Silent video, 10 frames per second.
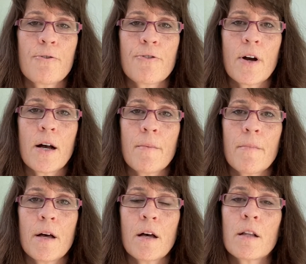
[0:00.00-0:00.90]

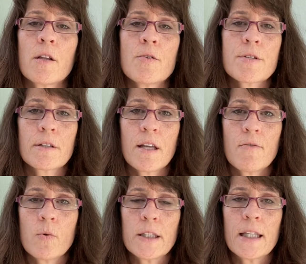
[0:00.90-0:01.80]
from a close
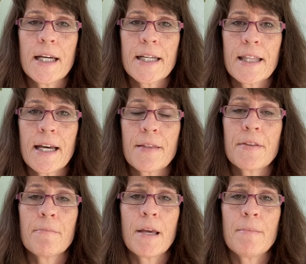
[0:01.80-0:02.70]
loved one like that
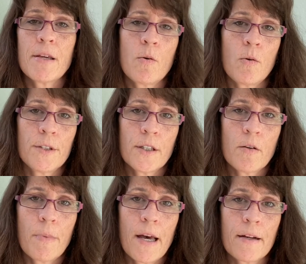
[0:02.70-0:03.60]
that may be holding
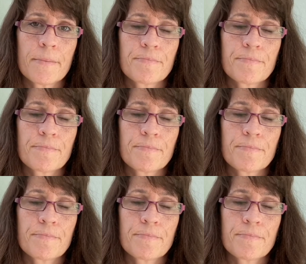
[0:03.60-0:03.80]
you back.